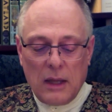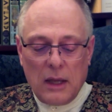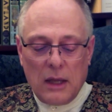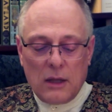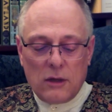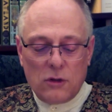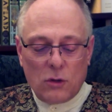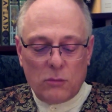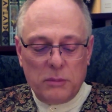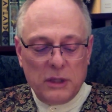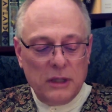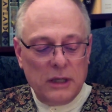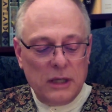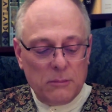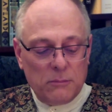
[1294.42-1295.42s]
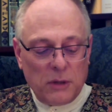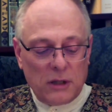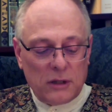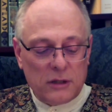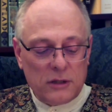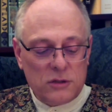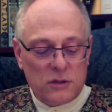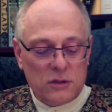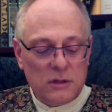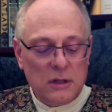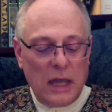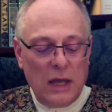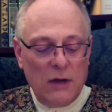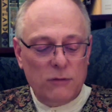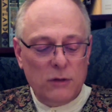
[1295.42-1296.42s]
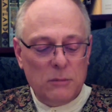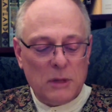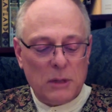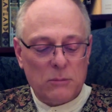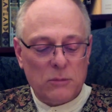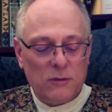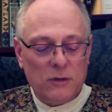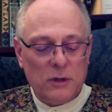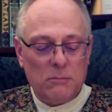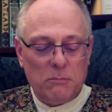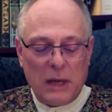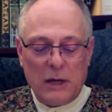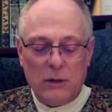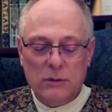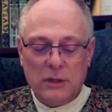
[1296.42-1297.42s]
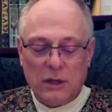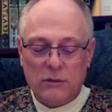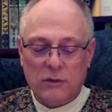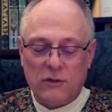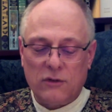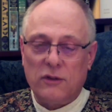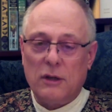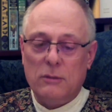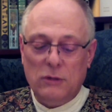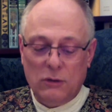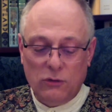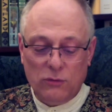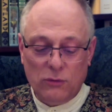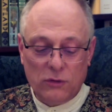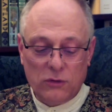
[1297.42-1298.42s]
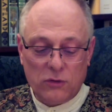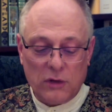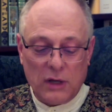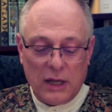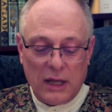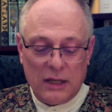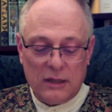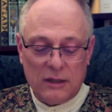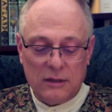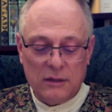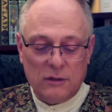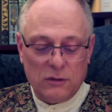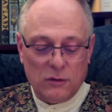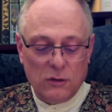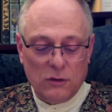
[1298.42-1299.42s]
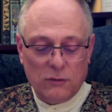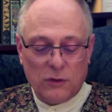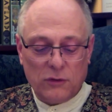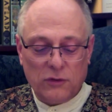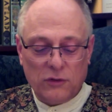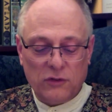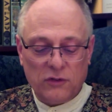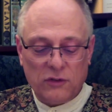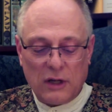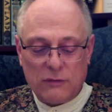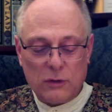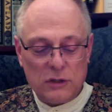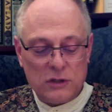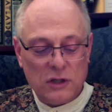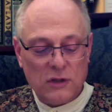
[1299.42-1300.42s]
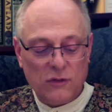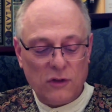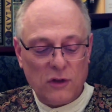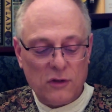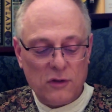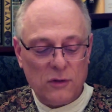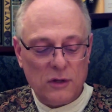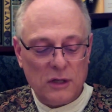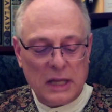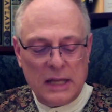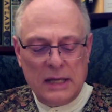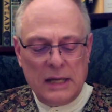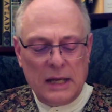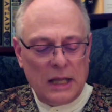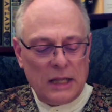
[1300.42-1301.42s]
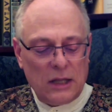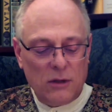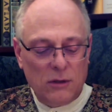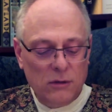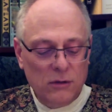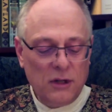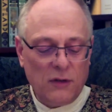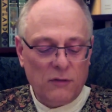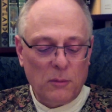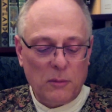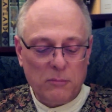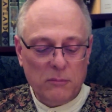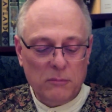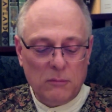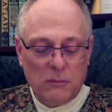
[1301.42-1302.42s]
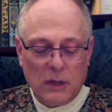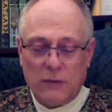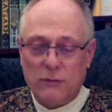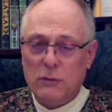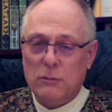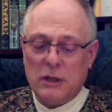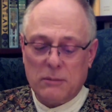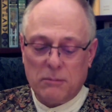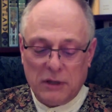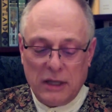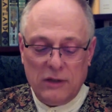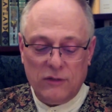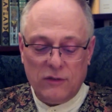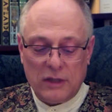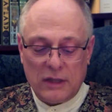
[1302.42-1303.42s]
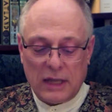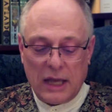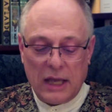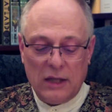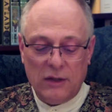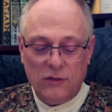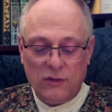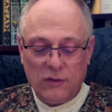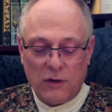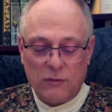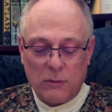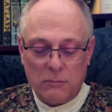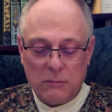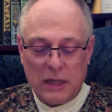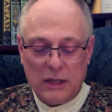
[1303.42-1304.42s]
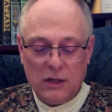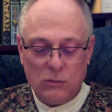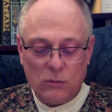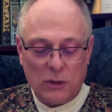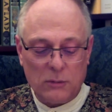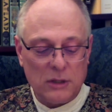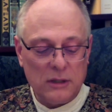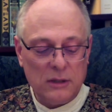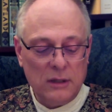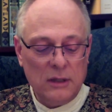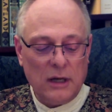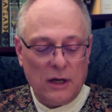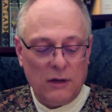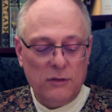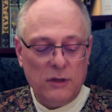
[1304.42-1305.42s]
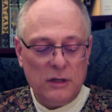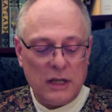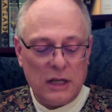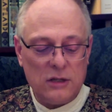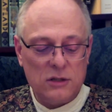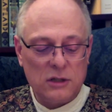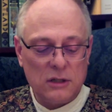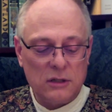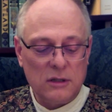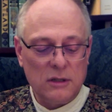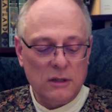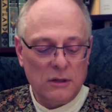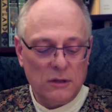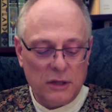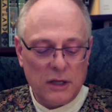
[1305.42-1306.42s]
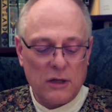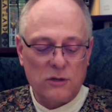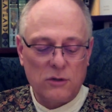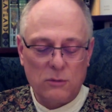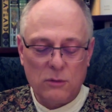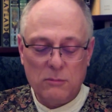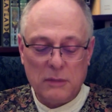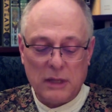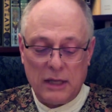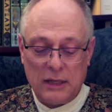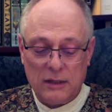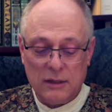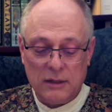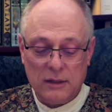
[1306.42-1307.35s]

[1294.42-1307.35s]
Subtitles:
nobility abolished, every member of it bound out to some useful trade, universal suffrage instituted, and the whole government placed in the hands of the men and women of the nation there to remain.